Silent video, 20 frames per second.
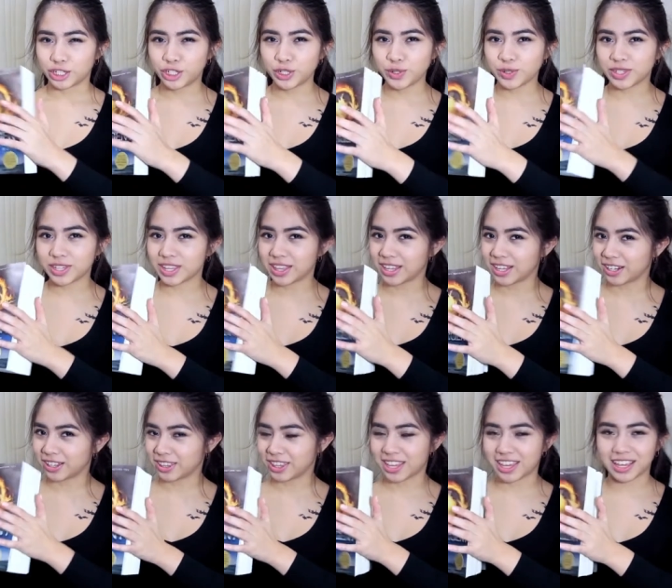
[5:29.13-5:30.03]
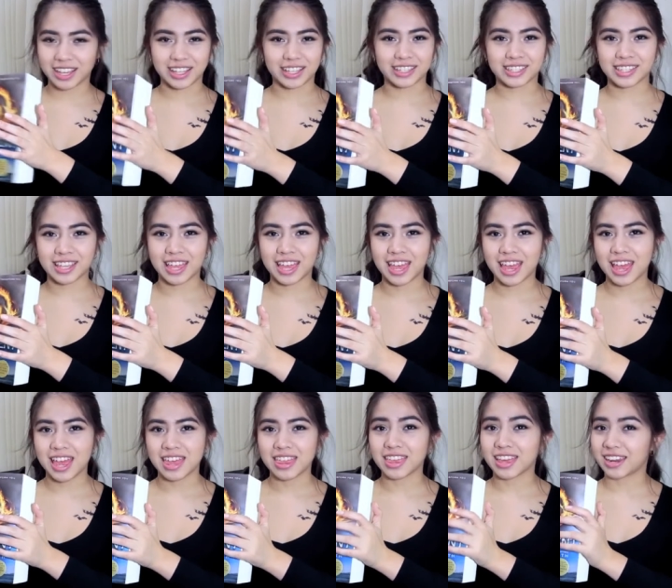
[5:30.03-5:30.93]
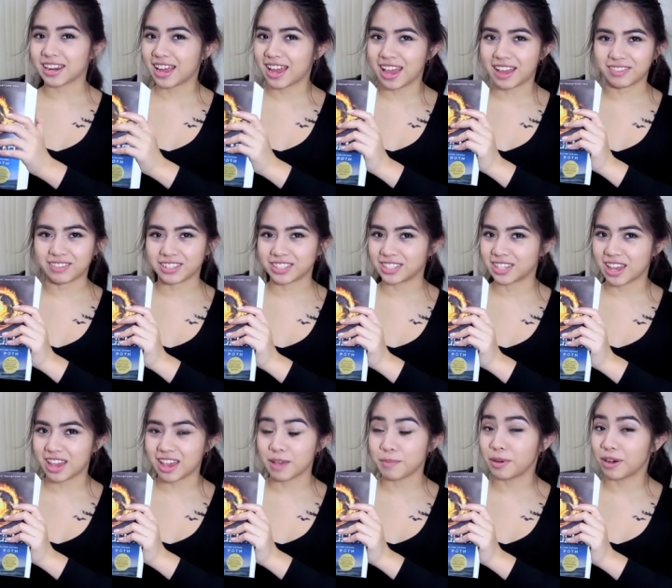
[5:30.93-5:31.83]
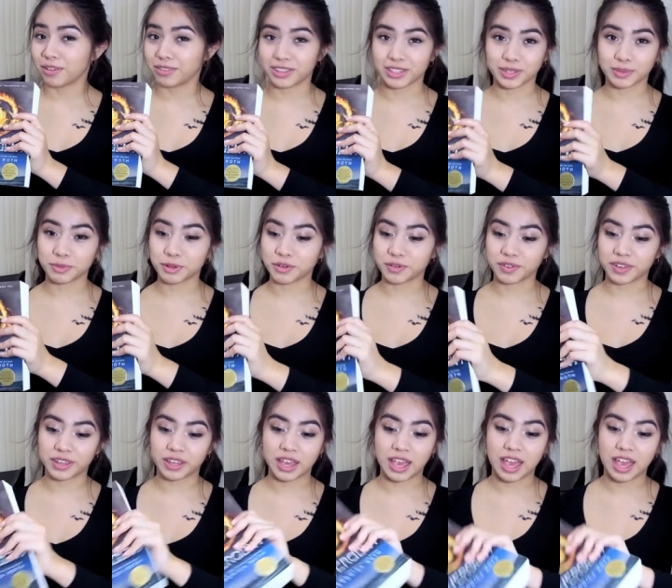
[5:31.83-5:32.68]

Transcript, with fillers: juicy little things that I have to say about this movie,